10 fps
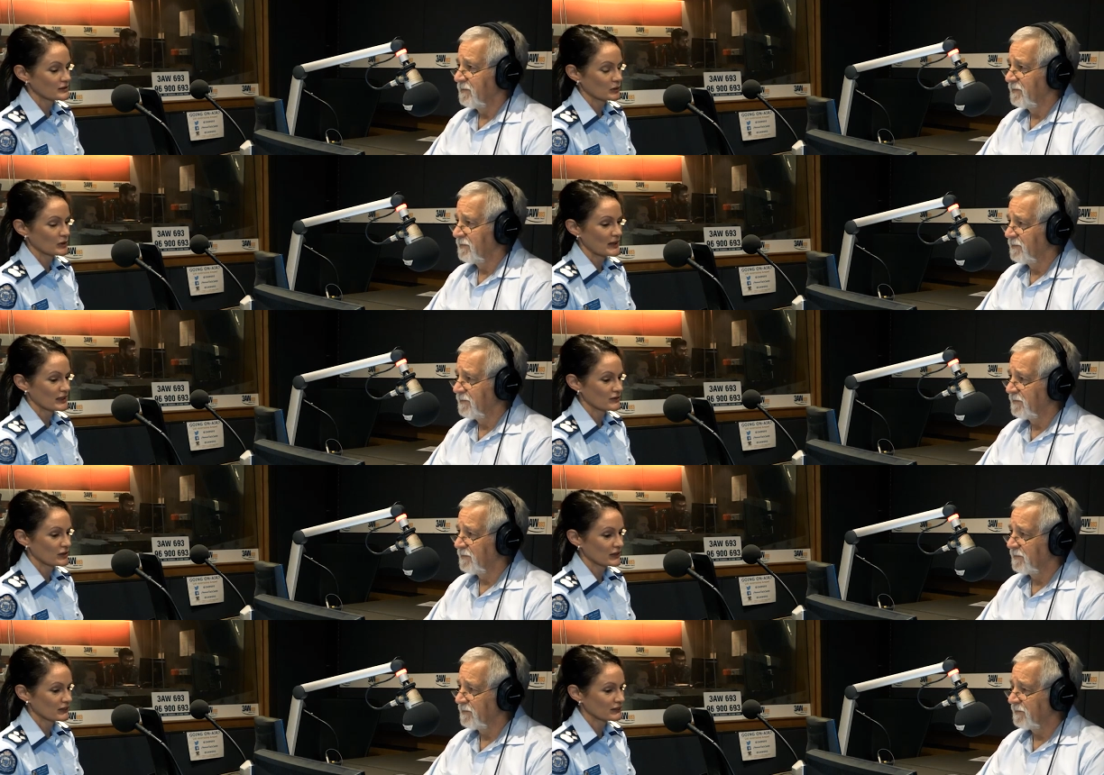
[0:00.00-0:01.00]
Speaker 1: I want to make it
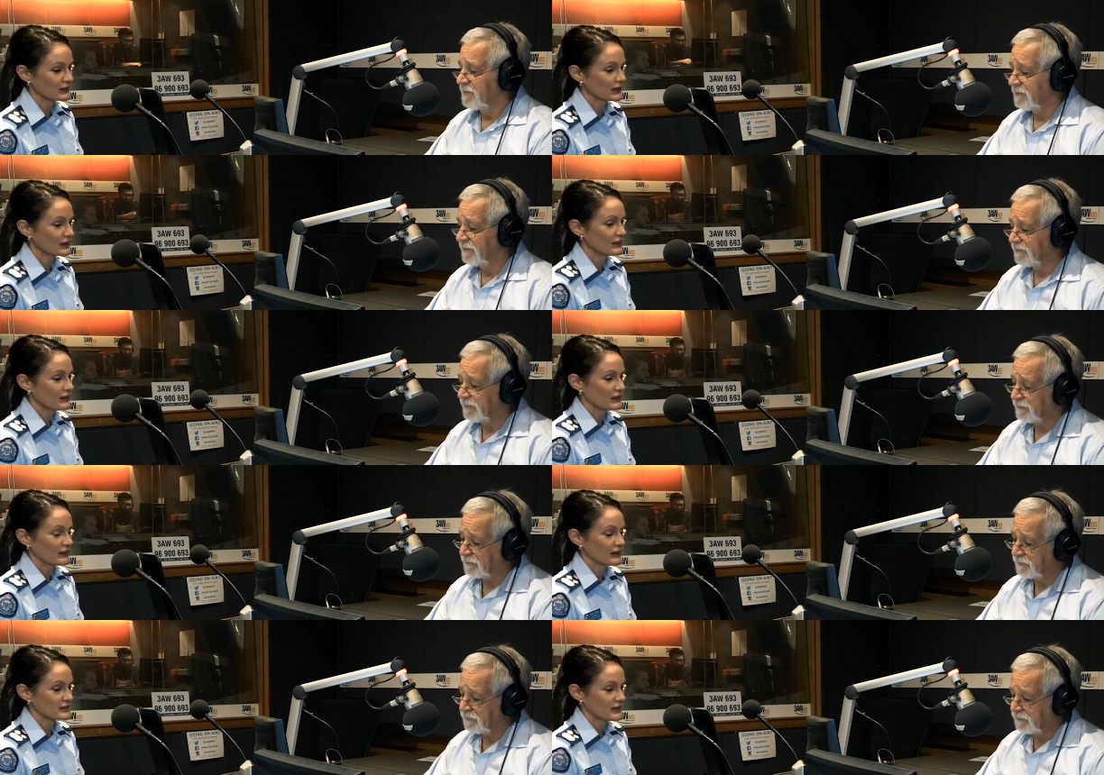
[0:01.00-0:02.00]
very clear
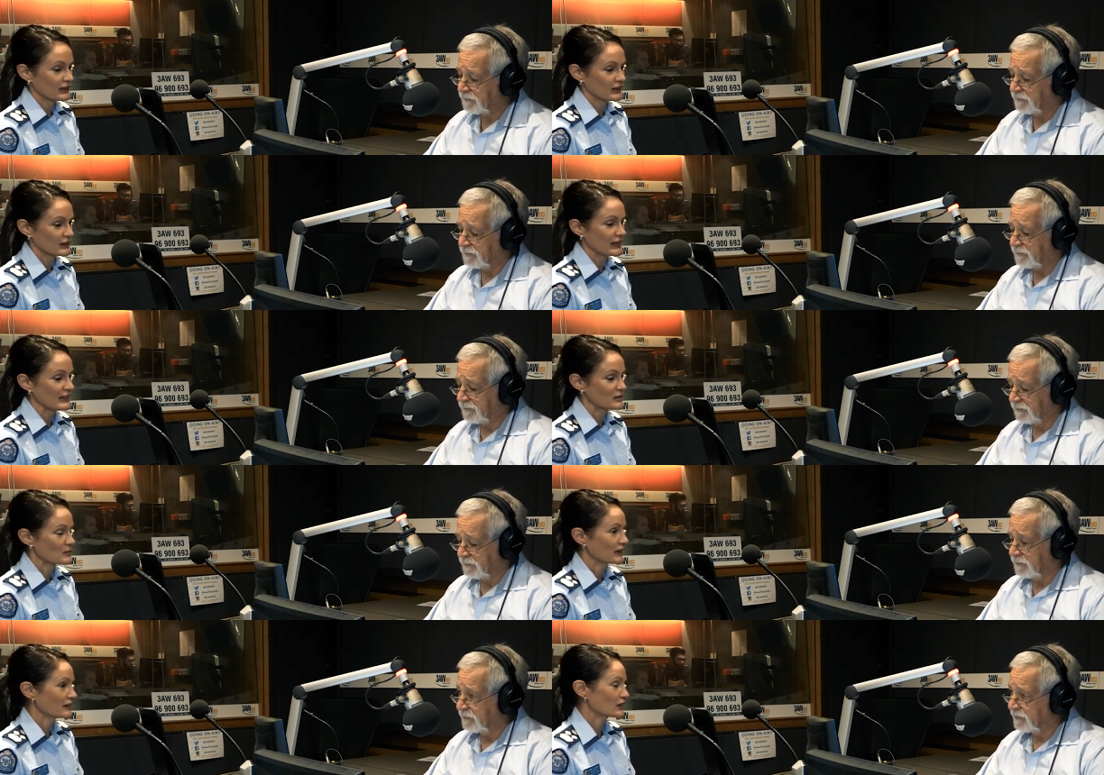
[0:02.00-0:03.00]
that uh, any
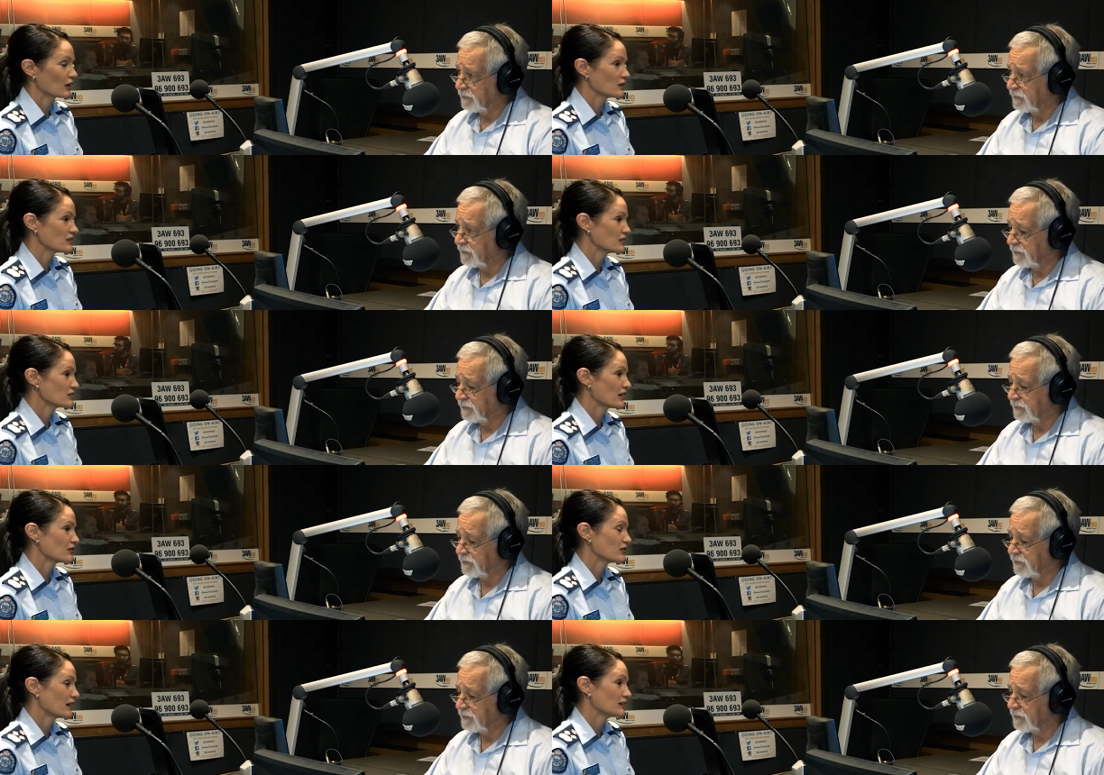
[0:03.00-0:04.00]
money that goes into that
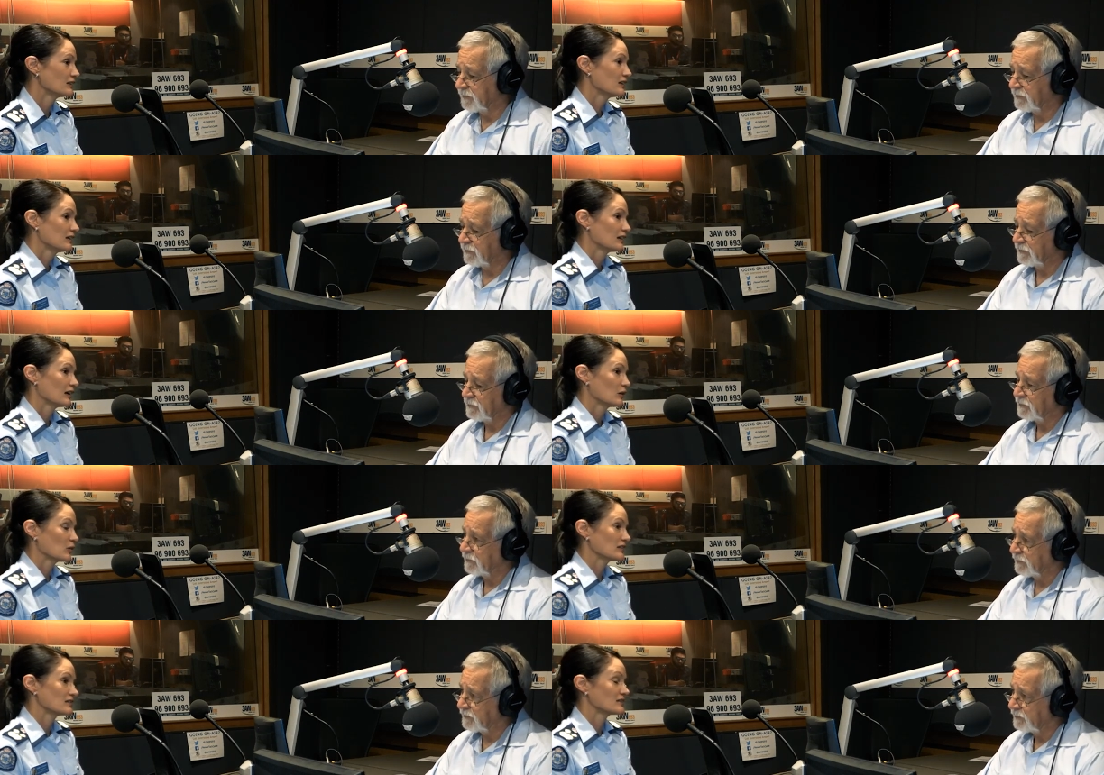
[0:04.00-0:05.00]
fund, uh,
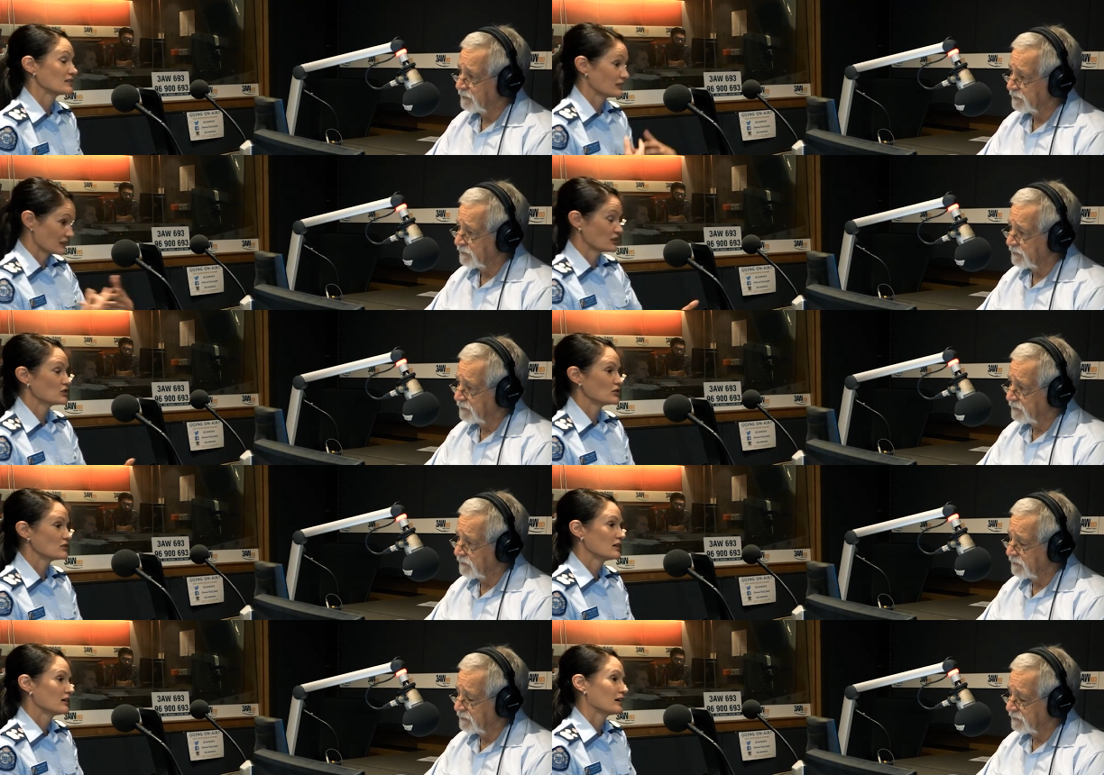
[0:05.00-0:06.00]
once it's it's
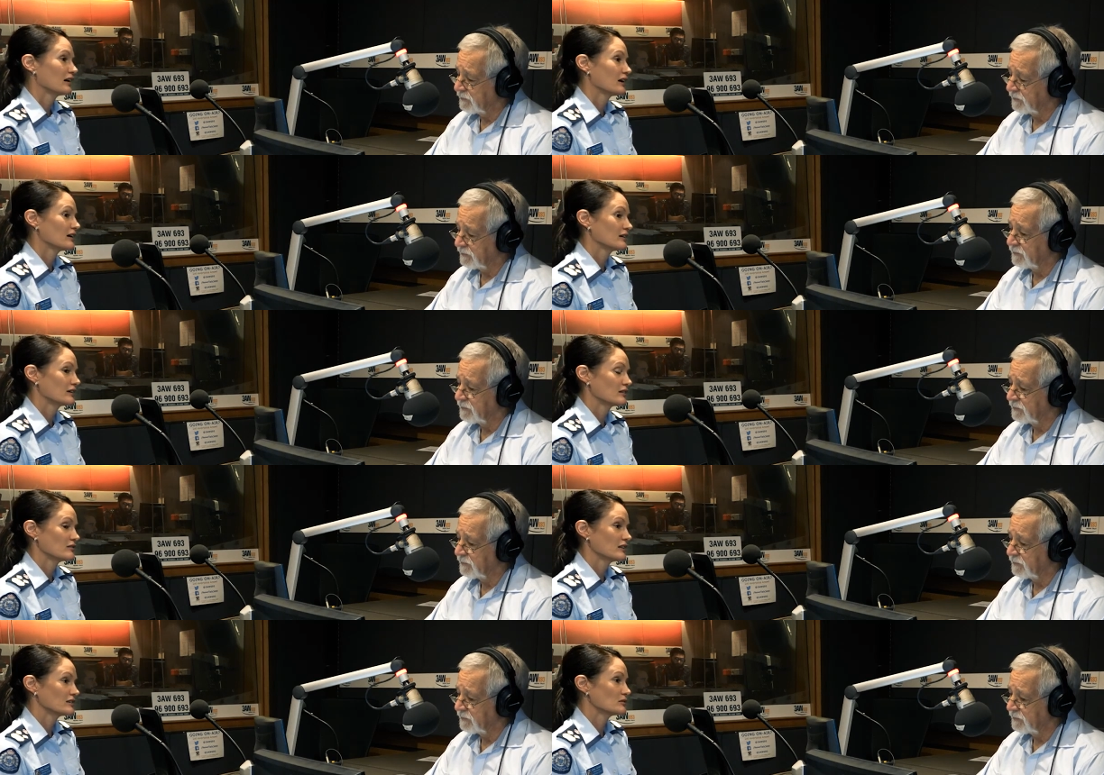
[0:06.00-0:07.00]
issued, uh, the
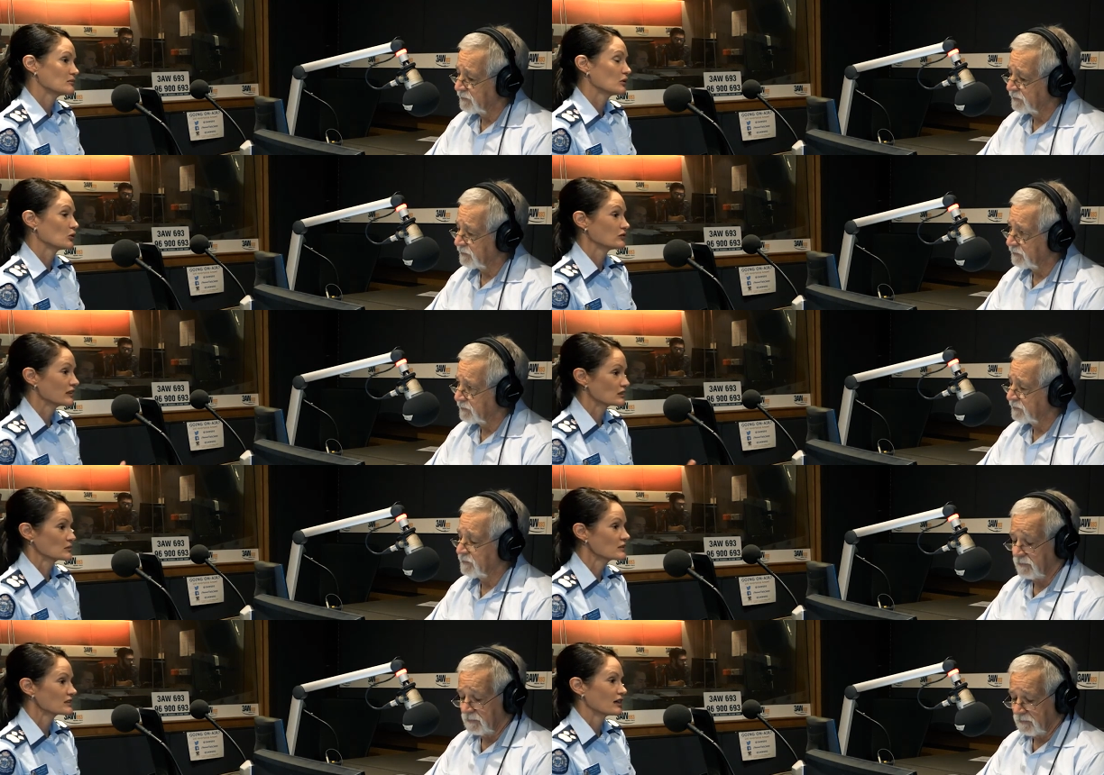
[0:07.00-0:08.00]
victim or
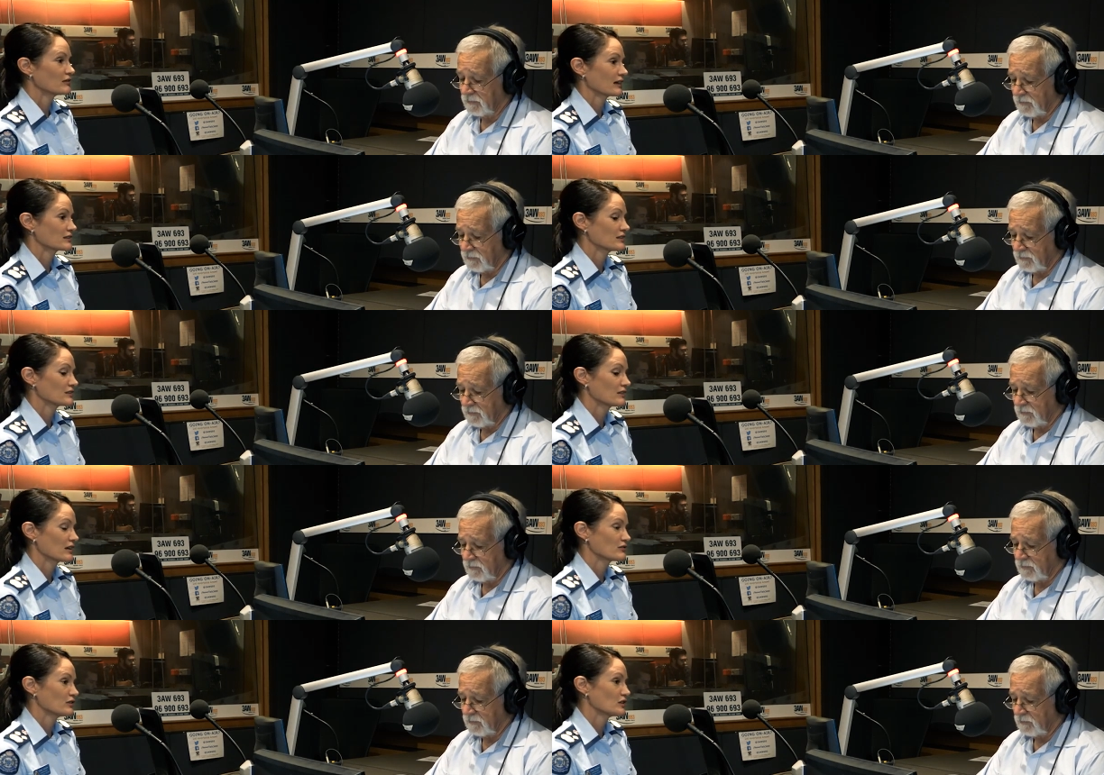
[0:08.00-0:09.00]
victims have access to
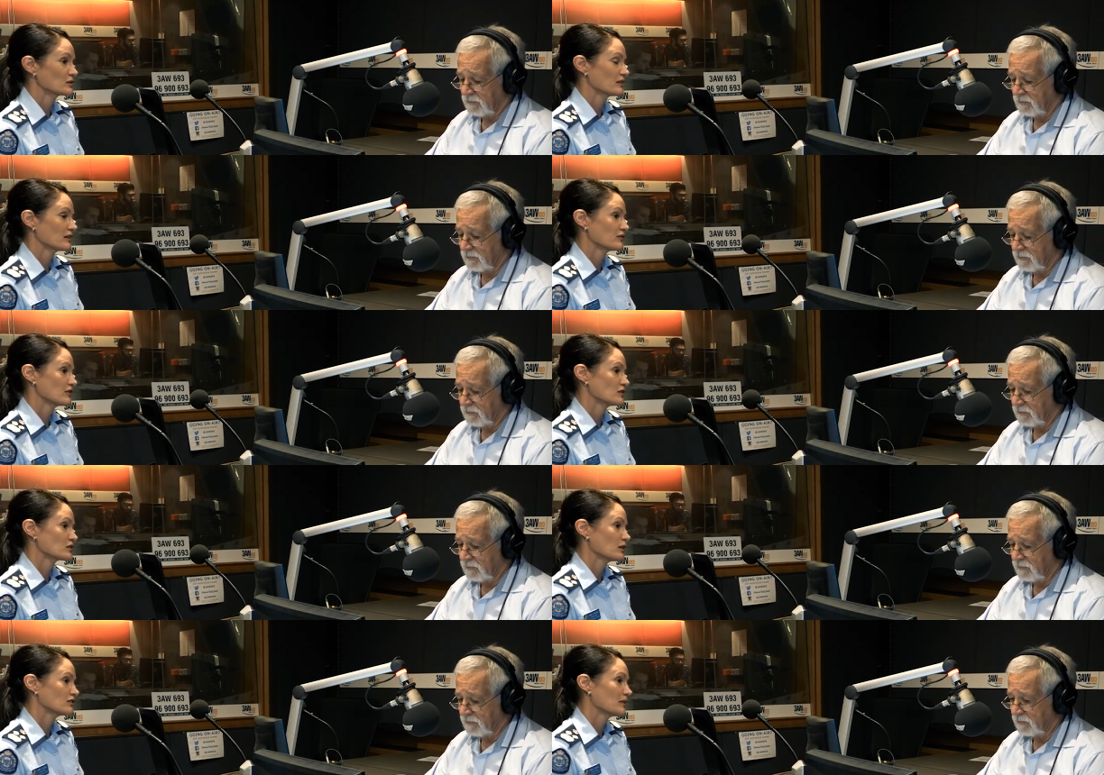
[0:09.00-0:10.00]
that first within the first
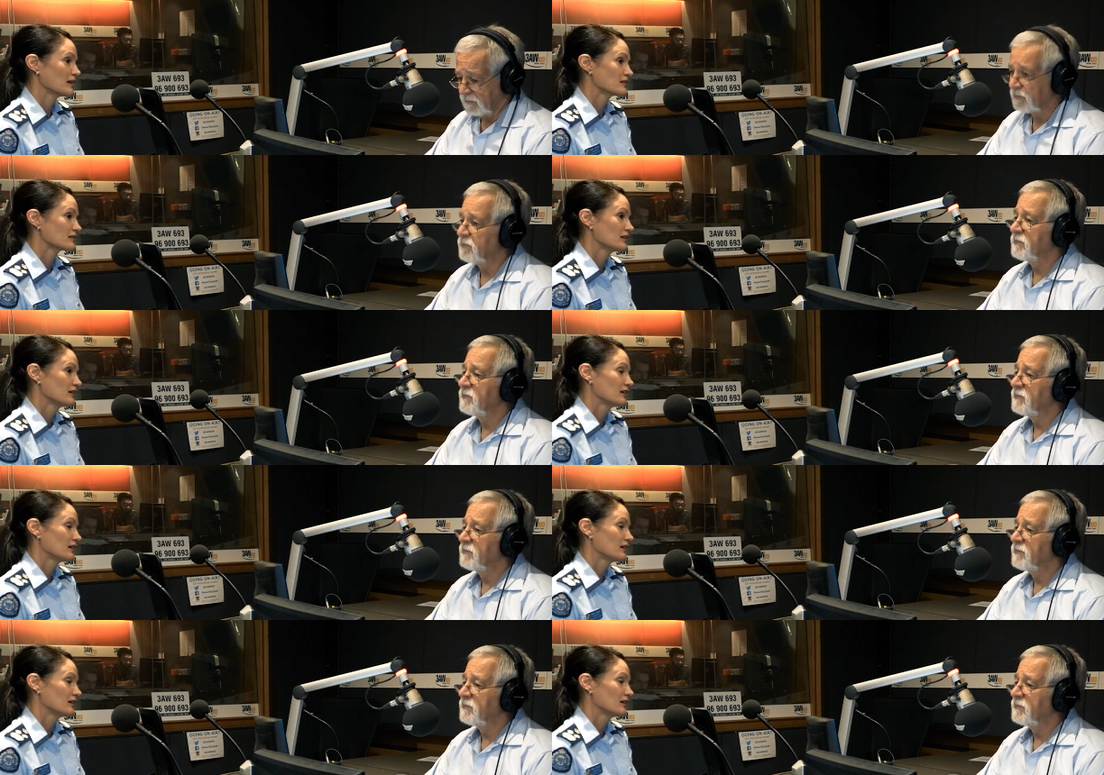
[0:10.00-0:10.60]
12 months